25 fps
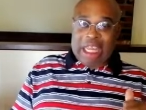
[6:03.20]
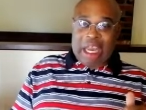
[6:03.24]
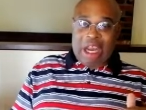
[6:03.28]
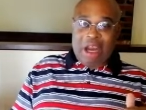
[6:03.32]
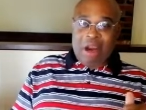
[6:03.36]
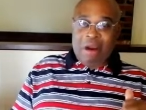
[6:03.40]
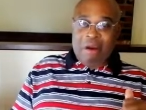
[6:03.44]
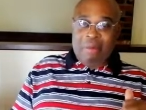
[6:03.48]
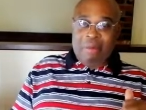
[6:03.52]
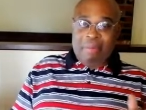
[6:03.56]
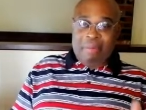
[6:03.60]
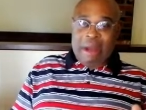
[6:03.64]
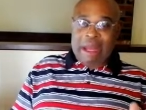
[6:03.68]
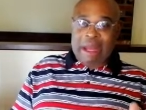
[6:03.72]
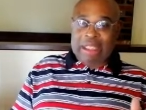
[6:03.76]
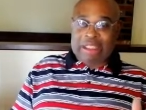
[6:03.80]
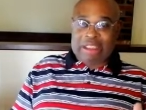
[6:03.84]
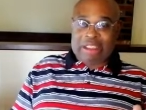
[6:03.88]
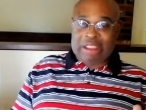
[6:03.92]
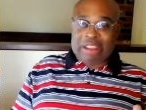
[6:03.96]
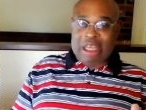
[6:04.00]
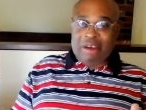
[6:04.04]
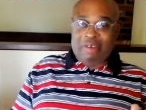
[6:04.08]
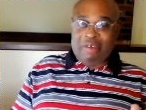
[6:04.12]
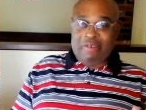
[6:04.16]
care of my
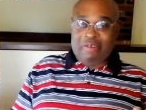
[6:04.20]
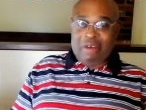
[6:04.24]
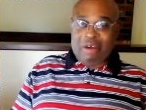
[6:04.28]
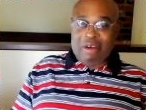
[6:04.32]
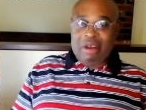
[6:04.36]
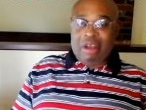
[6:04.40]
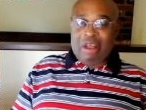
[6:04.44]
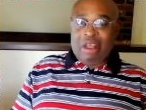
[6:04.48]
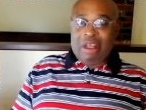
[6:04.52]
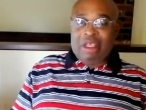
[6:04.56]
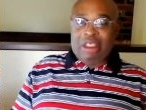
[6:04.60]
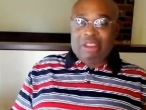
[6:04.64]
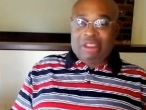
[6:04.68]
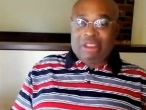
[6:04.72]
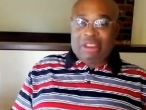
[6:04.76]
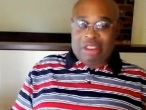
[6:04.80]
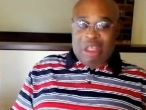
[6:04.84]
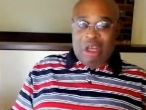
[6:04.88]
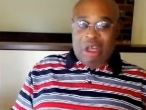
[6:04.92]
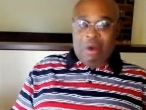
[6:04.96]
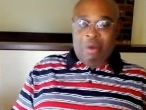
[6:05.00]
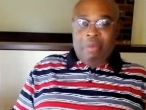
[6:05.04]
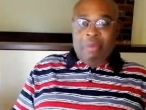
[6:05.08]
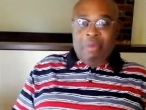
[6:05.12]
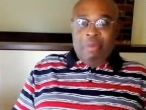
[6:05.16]
stuff.
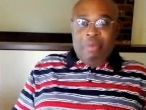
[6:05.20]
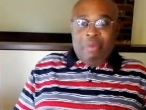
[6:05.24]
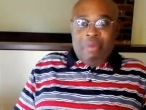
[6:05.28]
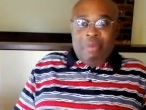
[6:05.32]
So,